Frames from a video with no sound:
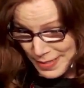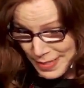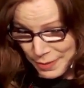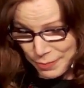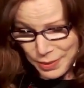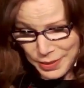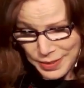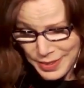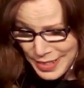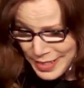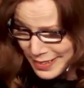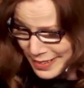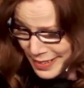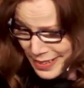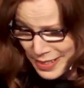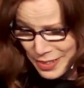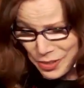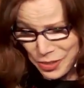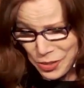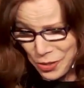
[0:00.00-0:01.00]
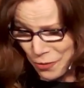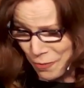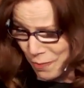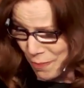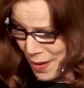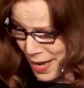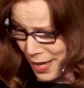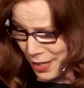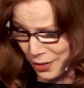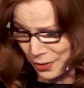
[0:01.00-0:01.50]
But these things don't
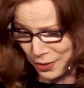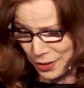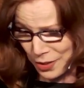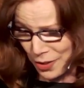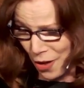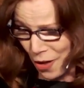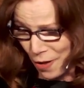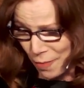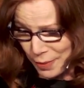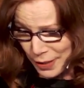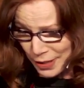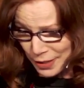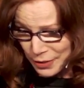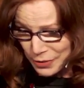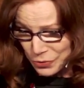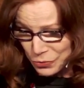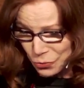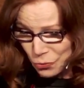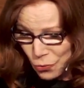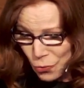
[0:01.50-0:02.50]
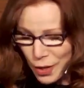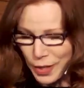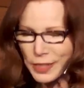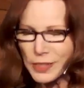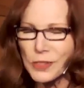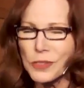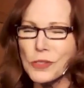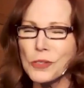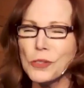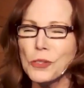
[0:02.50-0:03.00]
matter at all, because
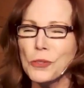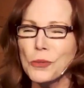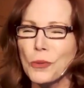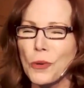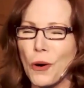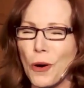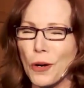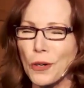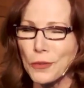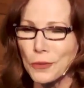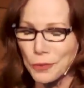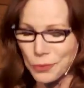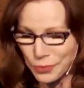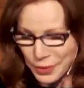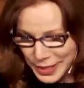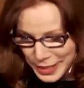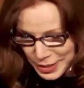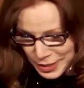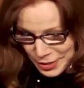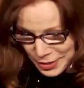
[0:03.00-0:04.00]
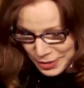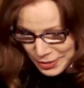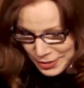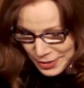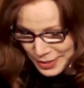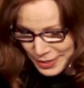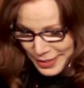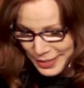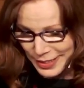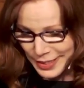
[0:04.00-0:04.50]
once you are real,
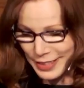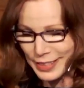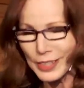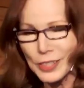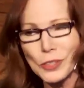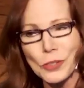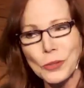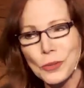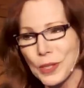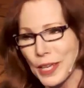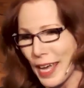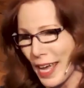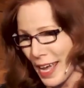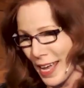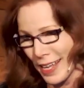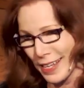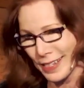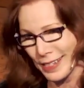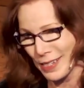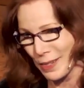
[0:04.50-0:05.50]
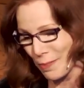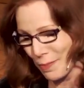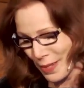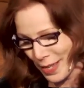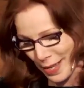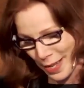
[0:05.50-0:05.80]
you can't be